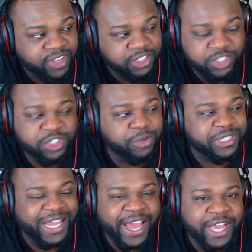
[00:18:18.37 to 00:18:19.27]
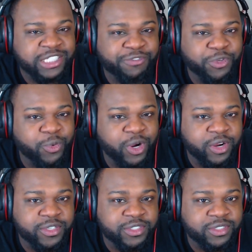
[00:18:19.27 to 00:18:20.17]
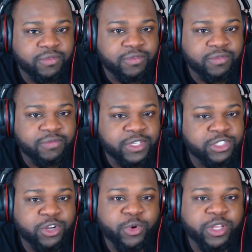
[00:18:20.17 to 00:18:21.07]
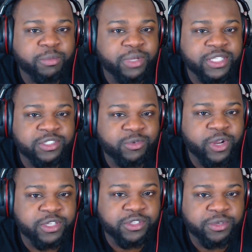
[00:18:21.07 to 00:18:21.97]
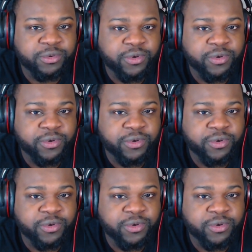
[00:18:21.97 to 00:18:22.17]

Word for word: Just those last few words. There's no other place to run to.